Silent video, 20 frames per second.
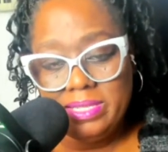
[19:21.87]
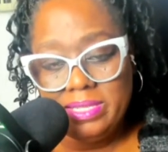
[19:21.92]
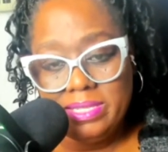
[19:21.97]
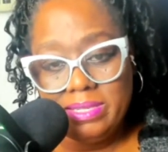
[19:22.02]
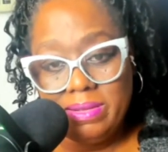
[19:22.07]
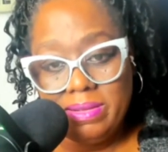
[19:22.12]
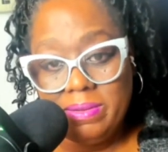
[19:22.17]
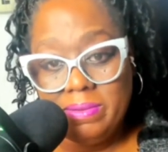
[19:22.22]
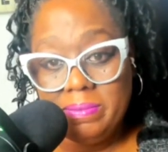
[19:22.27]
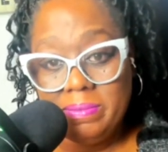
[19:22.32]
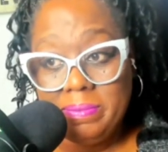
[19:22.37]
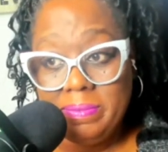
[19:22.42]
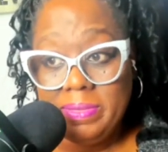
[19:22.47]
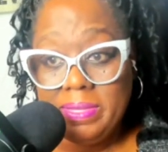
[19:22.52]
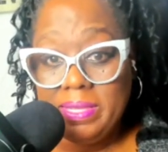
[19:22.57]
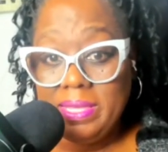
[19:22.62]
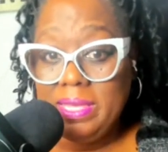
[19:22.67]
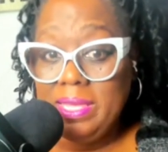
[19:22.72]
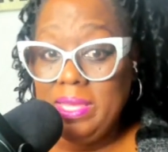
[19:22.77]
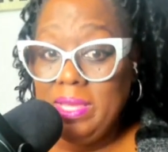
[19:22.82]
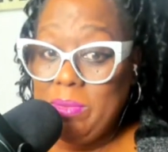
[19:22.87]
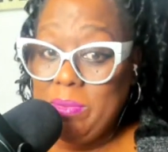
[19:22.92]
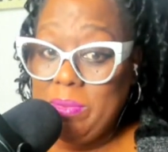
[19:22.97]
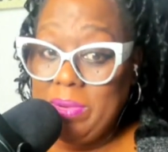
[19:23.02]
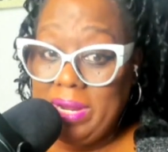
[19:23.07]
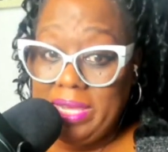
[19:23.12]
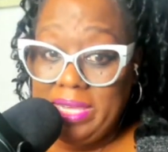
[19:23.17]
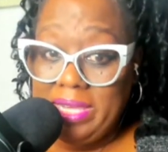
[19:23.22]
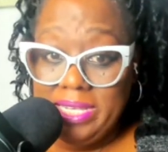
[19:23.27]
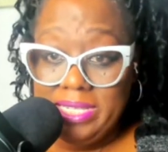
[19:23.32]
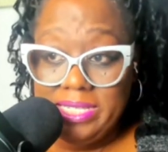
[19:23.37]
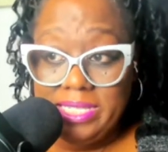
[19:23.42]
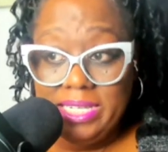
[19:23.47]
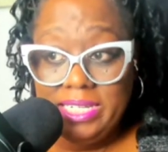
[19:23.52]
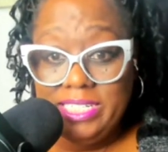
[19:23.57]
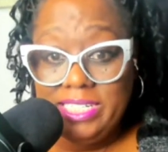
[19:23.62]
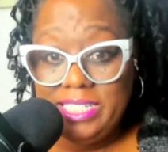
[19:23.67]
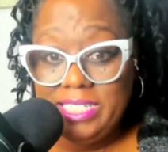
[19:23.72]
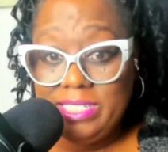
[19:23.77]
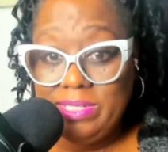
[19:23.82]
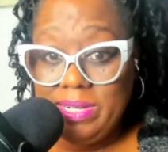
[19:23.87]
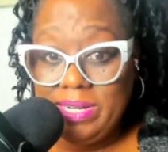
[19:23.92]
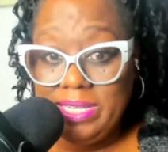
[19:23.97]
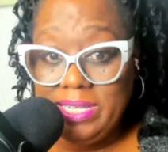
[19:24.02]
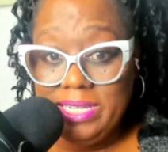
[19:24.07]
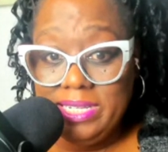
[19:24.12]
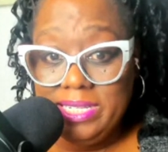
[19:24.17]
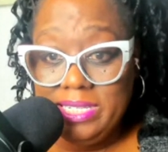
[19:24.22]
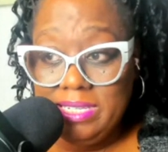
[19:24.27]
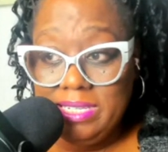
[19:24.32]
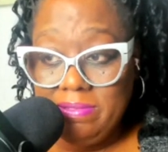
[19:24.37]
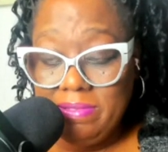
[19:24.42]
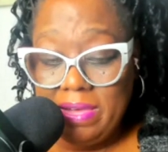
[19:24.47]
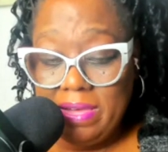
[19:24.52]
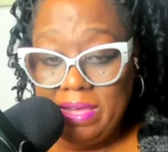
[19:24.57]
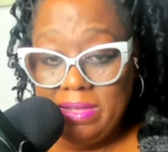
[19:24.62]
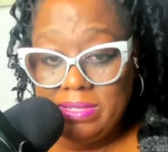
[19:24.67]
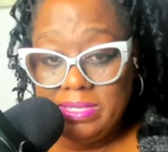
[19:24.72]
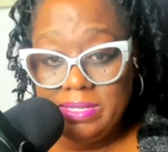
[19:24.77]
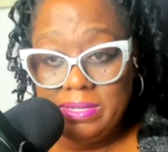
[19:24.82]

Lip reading: So I guess they just trying to get Tiff out.